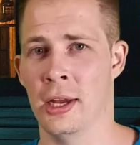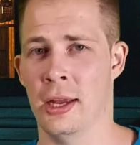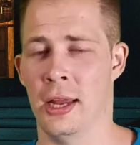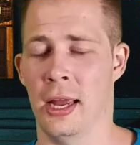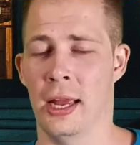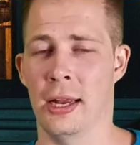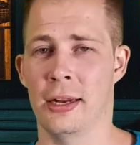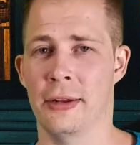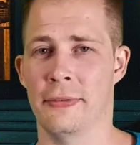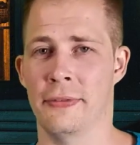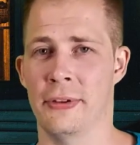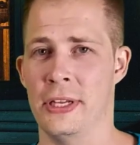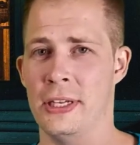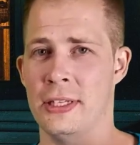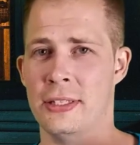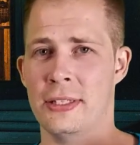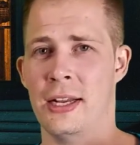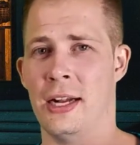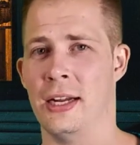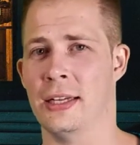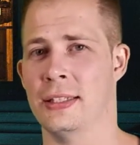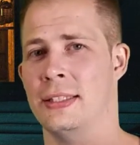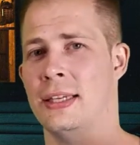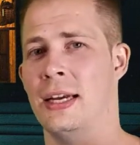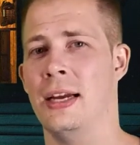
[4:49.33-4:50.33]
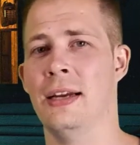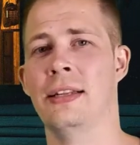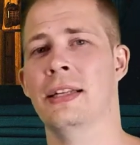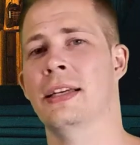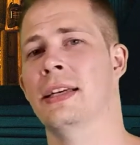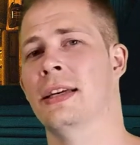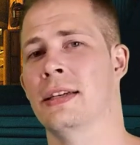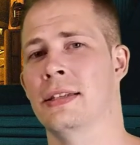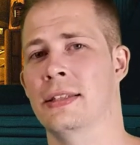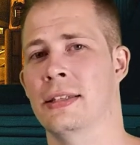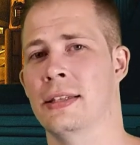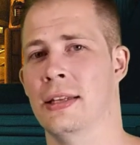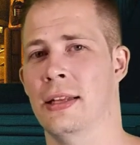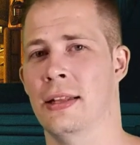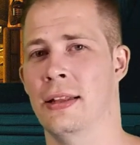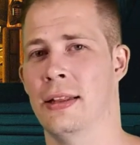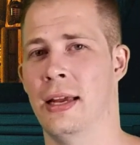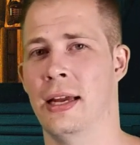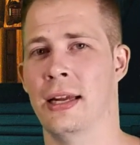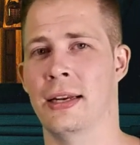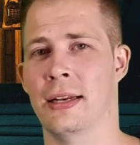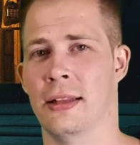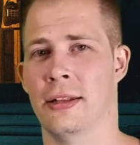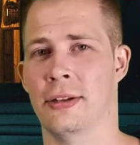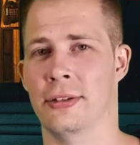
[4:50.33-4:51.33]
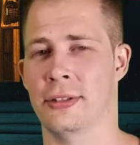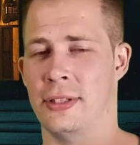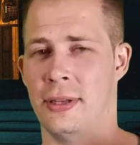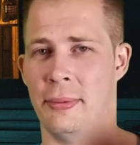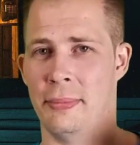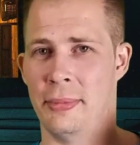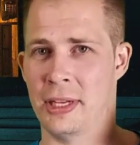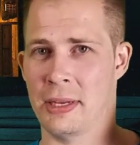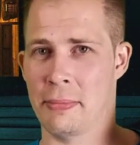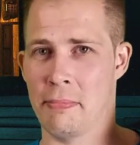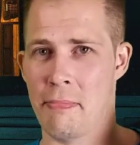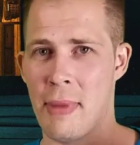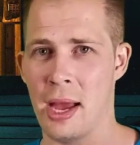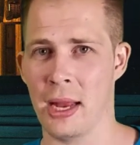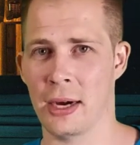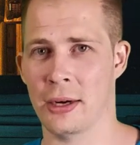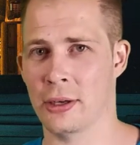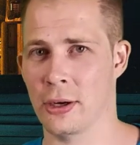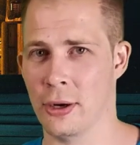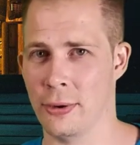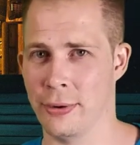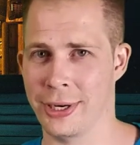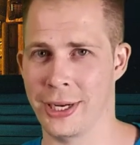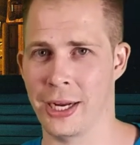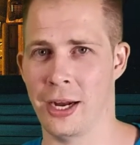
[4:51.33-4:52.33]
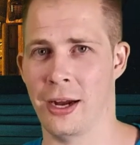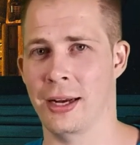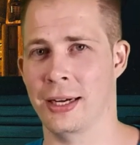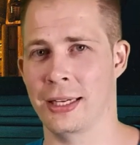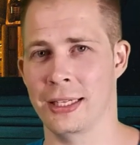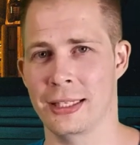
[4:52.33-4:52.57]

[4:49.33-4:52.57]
And if he's not telling us that there's something meta going on,